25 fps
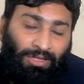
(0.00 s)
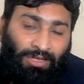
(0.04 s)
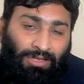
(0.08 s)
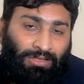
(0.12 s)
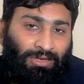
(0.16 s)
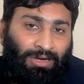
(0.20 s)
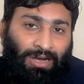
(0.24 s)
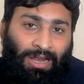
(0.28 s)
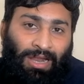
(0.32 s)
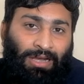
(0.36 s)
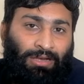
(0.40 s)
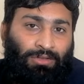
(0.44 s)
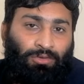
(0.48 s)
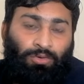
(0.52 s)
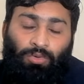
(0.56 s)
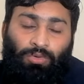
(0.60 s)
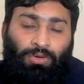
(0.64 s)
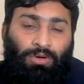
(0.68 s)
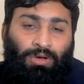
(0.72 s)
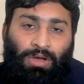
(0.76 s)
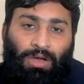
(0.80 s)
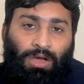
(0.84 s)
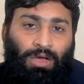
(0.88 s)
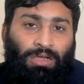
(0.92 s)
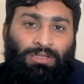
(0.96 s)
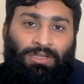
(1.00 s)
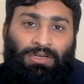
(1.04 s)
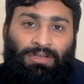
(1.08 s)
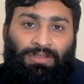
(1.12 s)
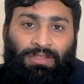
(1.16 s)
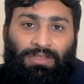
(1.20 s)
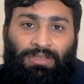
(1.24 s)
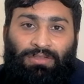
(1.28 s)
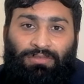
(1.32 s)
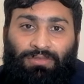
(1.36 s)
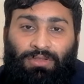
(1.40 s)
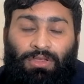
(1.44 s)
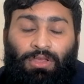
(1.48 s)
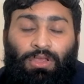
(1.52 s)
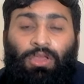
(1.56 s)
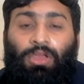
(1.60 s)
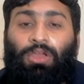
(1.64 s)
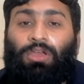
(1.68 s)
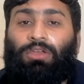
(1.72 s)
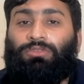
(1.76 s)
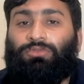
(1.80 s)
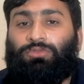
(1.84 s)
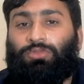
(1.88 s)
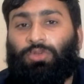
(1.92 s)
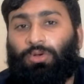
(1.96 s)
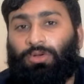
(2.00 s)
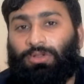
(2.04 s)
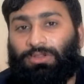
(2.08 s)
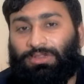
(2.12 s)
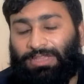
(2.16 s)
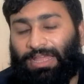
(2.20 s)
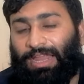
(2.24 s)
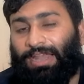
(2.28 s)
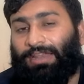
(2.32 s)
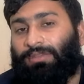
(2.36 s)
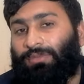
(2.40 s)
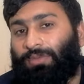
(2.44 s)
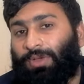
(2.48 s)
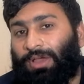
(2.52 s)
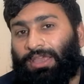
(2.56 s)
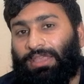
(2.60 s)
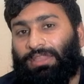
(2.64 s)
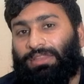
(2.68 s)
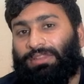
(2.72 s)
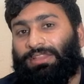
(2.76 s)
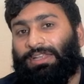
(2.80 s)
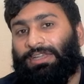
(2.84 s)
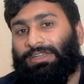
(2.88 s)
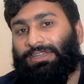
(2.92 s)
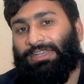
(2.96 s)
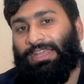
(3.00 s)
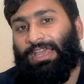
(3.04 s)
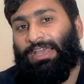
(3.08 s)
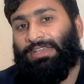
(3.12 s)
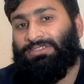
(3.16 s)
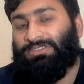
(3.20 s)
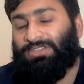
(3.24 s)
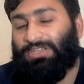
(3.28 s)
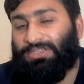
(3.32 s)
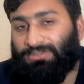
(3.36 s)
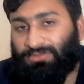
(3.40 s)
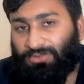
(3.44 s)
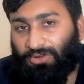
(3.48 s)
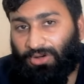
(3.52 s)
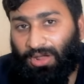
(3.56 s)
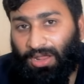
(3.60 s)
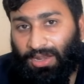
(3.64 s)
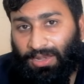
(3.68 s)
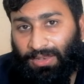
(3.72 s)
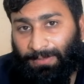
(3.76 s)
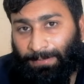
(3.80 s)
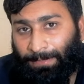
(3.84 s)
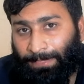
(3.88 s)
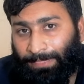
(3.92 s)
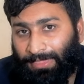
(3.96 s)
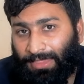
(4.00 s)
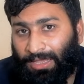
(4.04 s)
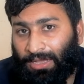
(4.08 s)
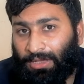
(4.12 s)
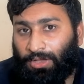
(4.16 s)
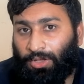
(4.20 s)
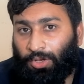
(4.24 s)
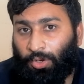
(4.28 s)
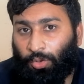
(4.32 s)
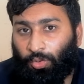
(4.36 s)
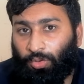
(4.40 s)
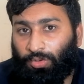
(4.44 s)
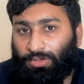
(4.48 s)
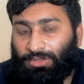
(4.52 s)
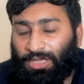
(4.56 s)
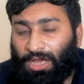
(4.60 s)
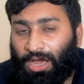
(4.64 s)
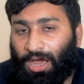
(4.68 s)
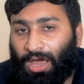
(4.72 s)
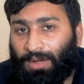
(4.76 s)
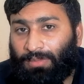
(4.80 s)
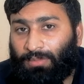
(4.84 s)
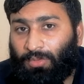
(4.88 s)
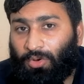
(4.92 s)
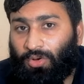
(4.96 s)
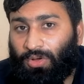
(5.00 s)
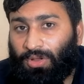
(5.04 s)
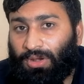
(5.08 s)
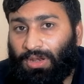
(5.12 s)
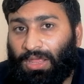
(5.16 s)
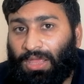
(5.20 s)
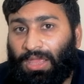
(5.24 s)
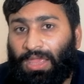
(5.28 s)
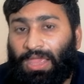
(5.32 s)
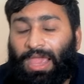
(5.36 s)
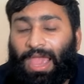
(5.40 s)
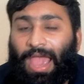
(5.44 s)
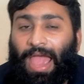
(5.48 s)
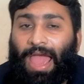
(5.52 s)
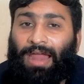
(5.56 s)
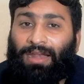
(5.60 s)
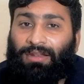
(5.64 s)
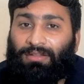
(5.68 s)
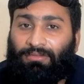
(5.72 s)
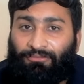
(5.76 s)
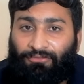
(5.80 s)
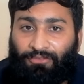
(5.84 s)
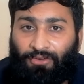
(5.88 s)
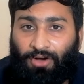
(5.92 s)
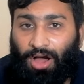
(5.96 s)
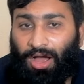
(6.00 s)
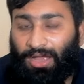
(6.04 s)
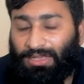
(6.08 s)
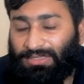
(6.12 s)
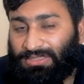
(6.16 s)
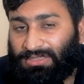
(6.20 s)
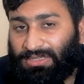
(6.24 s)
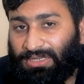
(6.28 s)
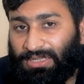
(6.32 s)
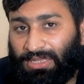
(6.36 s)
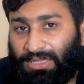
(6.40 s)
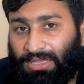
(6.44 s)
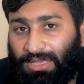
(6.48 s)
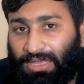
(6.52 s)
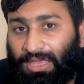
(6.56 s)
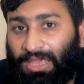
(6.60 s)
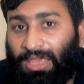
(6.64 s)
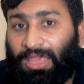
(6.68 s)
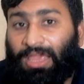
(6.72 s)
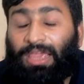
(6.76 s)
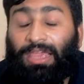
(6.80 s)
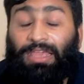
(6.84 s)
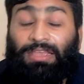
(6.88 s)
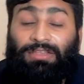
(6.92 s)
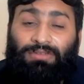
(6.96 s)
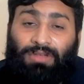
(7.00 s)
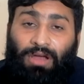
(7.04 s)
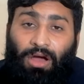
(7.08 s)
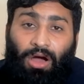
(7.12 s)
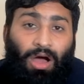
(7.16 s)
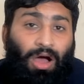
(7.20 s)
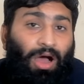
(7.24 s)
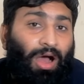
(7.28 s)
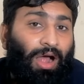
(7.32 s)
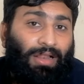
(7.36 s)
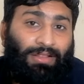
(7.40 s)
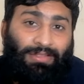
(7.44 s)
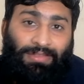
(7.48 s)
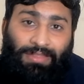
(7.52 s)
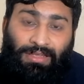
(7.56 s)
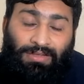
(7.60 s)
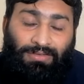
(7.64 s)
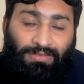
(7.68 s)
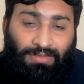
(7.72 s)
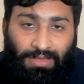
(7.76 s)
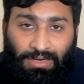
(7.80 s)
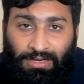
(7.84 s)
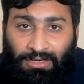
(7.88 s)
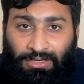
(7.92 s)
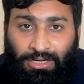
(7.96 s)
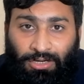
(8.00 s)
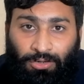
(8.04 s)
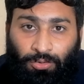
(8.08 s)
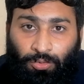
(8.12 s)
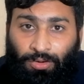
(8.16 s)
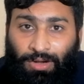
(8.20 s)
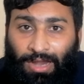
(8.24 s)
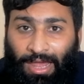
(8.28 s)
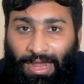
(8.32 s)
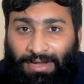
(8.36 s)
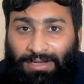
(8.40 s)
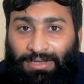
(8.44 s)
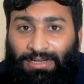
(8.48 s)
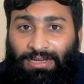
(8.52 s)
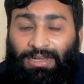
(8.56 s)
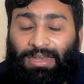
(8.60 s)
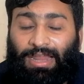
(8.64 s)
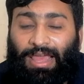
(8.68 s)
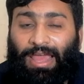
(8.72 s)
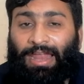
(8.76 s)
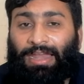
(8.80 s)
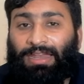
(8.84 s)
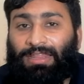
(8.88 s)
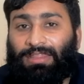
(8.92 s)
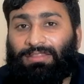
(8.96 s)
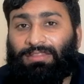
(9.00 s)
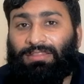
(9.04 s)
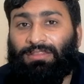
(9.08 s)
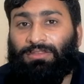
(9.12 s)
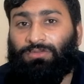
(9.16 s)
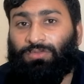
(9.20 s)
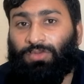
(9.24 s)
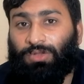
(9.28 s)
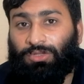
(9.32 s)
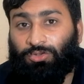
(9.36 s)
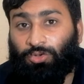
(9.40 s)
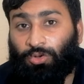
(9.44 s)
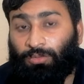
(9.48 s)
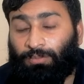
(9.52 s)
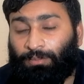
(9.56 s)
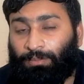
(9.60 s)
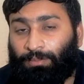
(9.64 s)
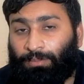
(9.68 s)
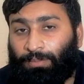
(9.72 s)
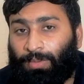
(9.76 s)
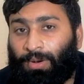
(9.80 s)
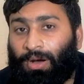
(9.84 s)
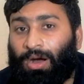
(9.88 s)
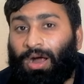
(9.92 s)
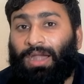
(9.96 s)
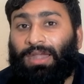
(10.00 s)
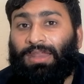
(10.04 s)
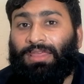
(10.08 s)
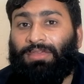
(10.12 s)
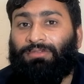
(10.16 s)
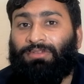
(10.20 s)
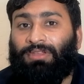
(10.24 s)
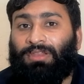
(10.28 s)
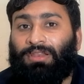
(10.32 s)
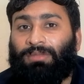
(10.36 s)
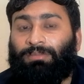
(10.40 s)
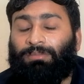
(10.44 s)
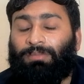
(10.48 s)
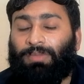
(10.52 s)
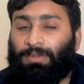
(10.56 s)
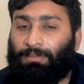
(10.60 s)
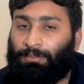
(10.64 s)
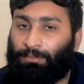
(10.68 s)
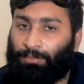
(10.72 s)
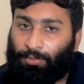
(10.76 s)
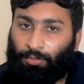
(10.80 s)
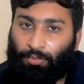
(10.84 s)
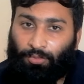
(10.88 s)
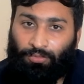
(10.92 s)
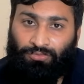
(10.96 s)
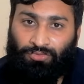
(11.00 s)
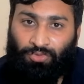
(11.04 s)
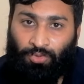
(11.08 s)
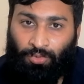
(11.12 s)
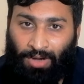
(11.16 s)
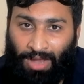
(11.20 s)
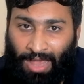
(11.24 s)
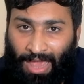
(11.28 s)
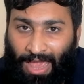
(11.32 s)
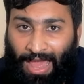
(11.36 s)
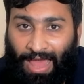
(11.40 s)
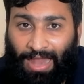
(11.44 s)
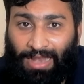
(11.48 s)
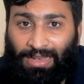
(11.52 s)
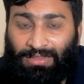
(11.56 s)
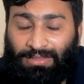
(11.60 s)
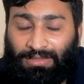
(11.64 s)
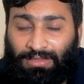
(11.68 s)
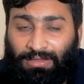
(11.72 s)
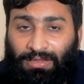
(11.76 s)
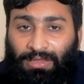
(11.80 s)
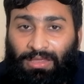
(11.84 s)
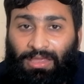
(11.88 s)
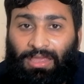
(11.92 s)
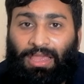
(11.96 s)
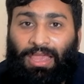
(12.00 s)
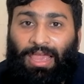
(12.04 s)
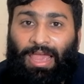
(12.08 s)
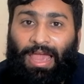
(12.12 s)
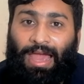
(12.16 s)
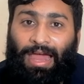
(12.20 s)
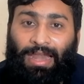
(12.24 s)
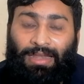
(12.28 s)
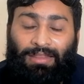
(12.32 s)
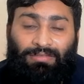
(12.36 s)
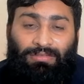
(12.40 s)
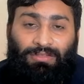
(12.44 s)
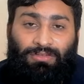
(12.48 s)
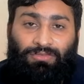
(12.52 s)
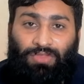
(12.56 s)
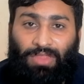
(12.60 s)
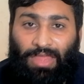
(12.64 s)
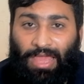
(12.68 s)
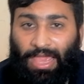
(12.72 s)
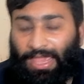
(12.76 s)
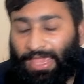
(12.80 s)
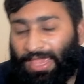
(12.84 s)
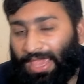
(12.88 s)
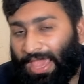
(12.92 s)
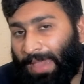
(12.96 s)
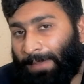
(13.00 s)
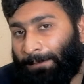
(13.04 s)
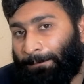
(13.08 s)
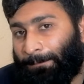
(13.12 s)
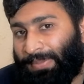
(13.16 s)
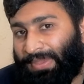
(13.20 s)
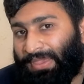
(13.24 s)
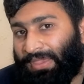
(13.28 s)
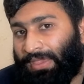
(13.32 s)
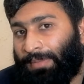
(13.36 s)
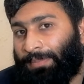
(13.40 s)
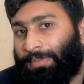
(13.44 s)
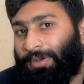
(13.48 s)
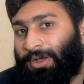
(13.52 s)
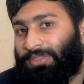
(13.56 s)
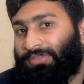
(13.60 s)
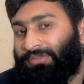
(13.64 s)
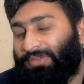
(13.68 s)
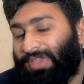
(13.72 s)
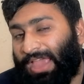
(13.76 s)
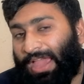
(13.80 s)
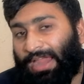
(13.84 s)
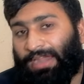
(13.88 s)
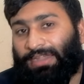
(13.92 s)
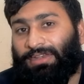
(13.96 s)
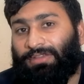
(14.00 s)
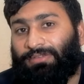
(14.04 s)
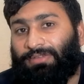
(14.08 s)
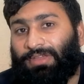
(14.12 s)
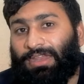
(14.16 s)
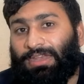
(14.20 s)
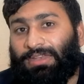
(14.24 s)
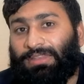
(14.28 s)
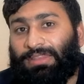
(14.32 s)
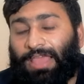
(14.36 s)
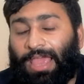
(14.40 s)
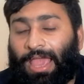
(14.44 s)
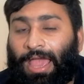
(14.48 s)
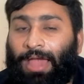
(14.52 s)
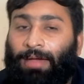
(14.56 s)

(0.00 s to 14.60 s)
the other hand the other things. So that is why the testosterone, the growth hormone, and the fasting is all things interconnected, and in this way your body will improve your health. And in this, the AMPK pathway activates,